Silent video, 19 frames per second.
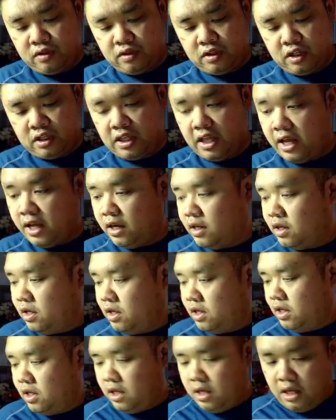Like that.
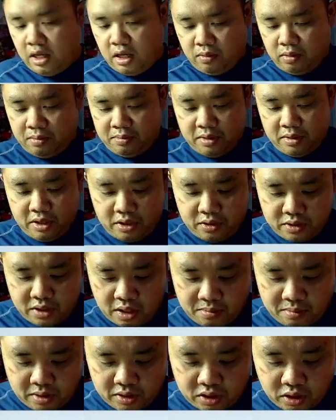And what I'm going to do is
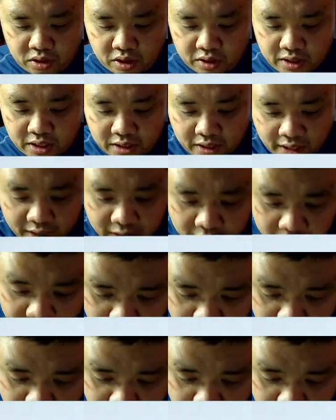I'm going to turn on that light.